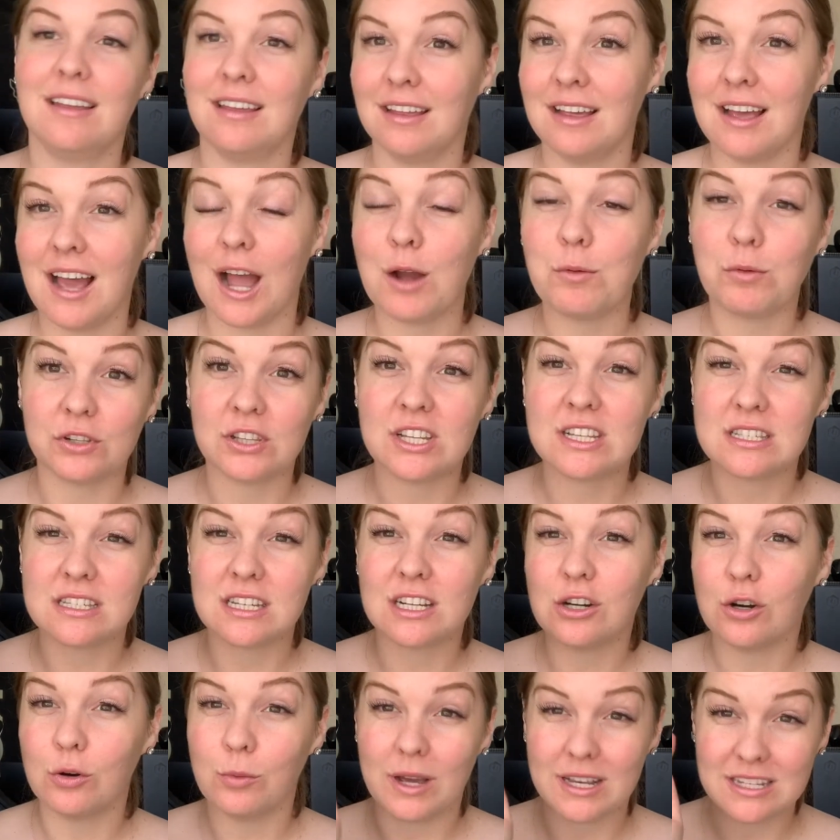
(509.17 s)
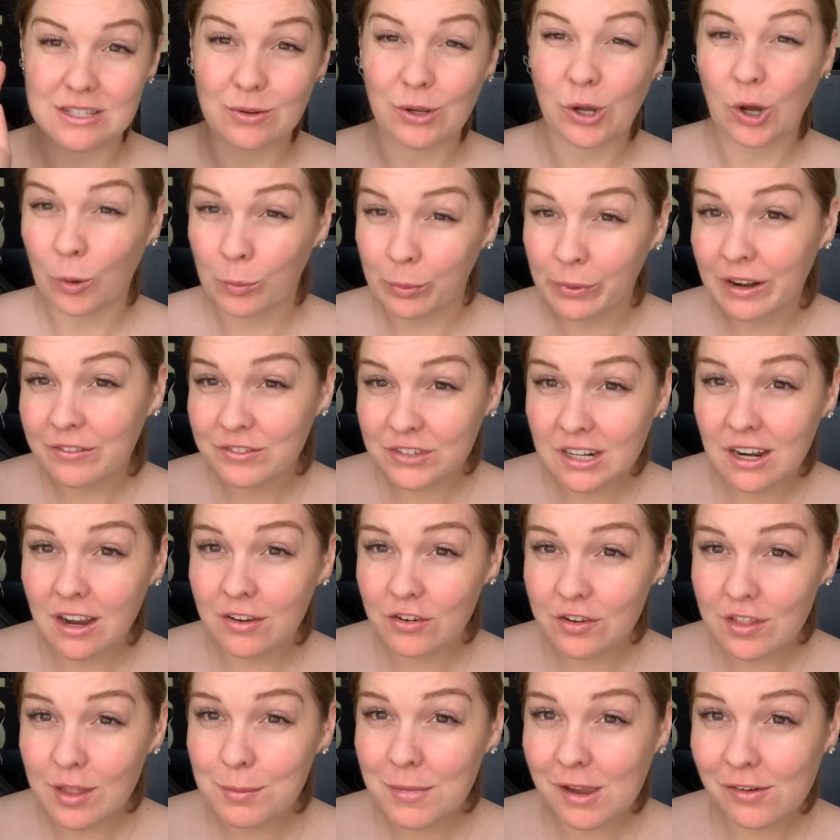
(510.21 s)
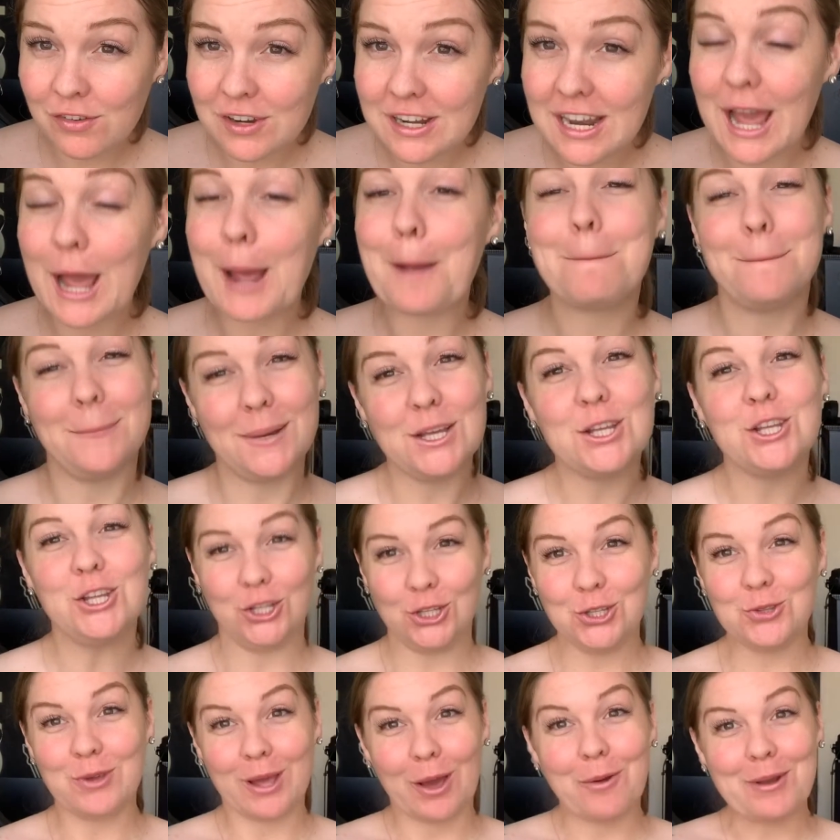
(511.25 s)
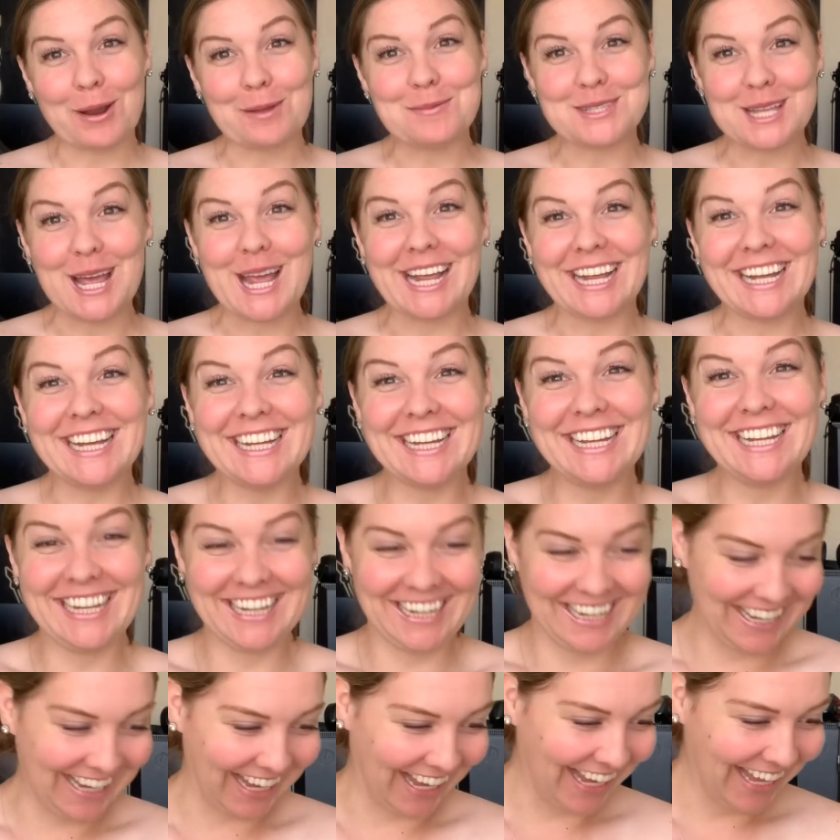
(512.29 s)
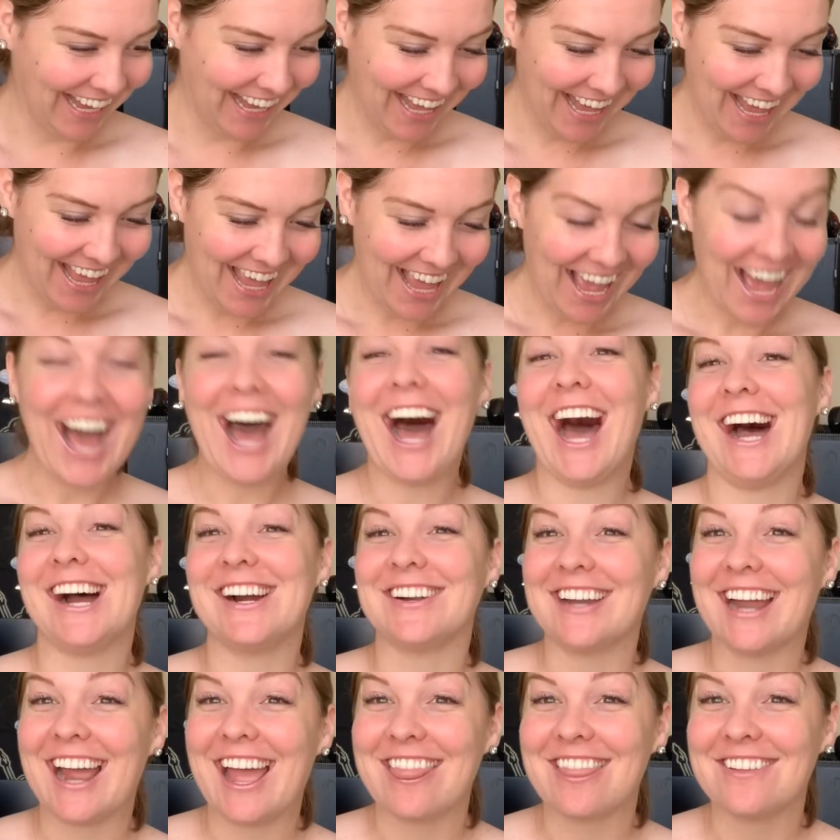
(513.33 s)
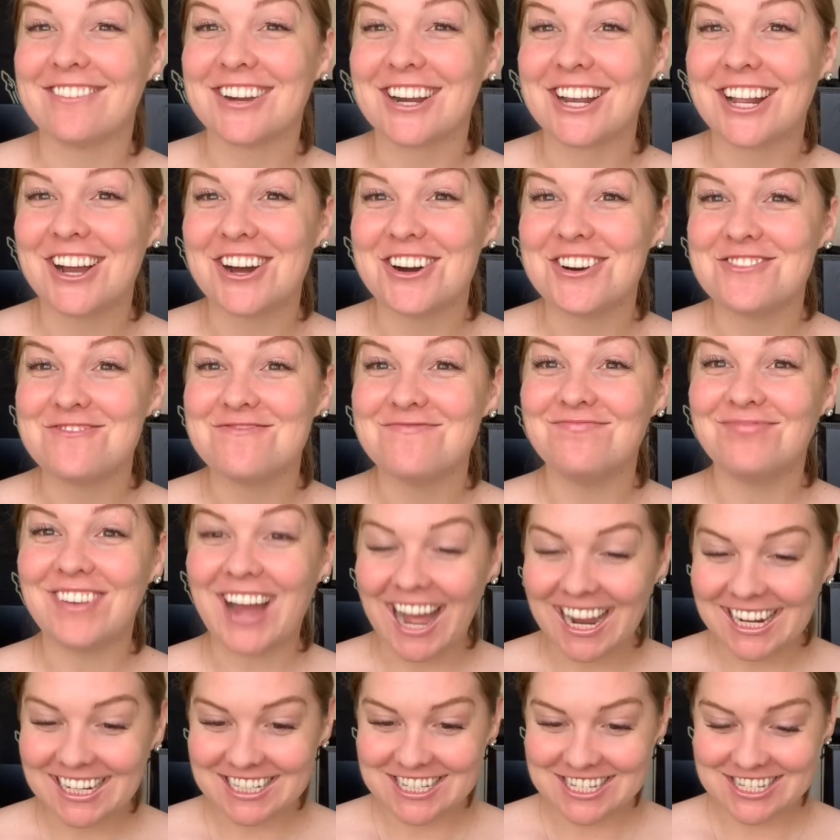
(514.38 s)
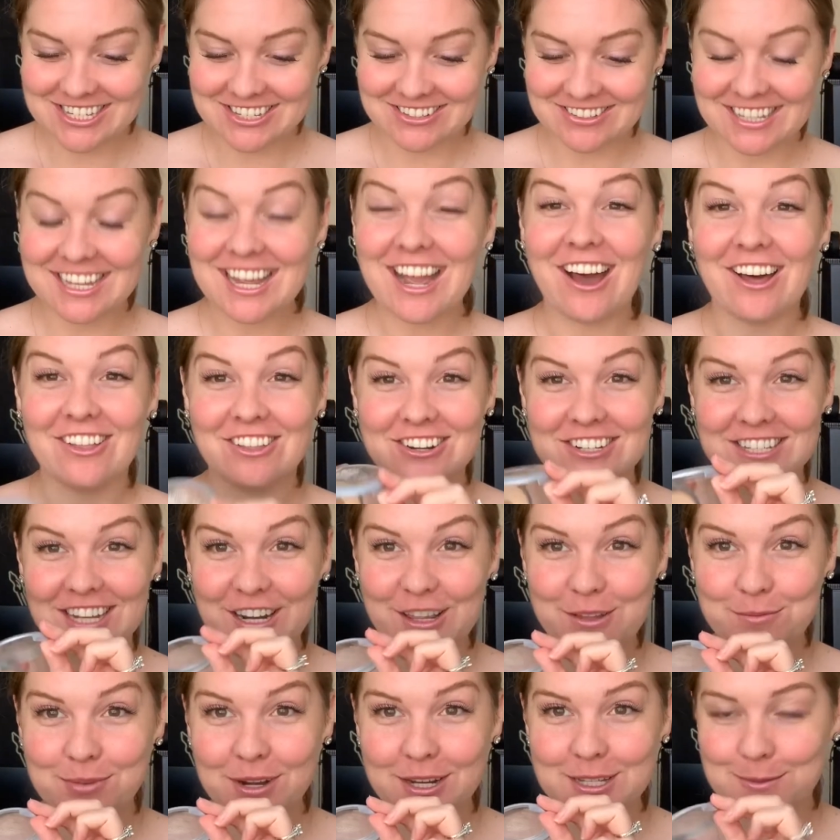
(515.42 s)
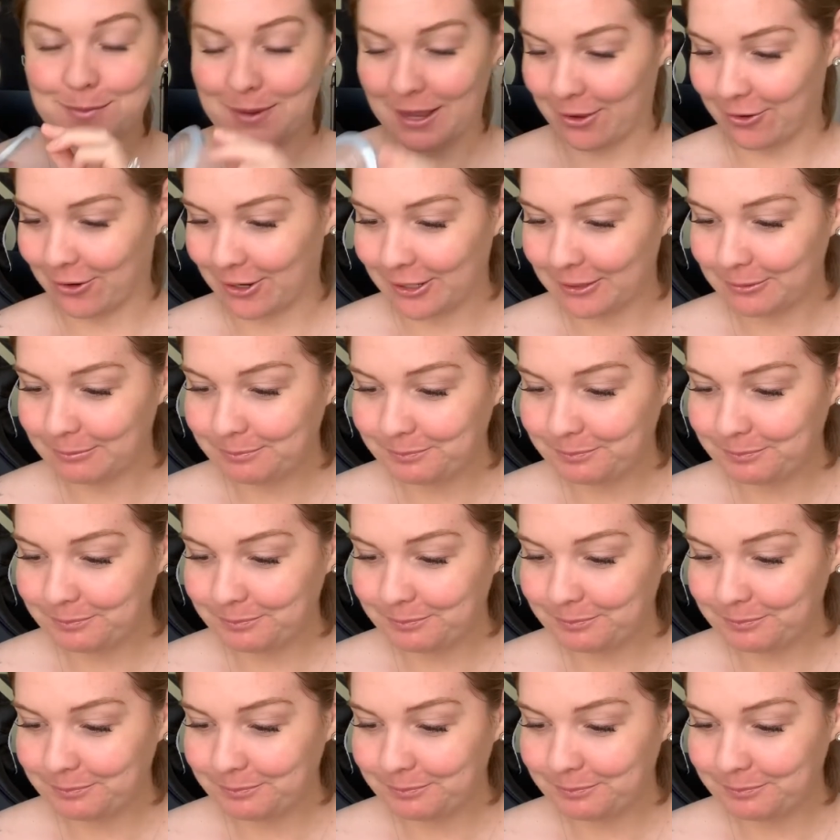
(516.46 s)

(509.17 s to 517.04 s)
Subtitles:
I want these to go away, so I hope I don't have to cover them every day, but you get what I'm saying. All right, and then we're gonna go back into the other side of the pressed powder.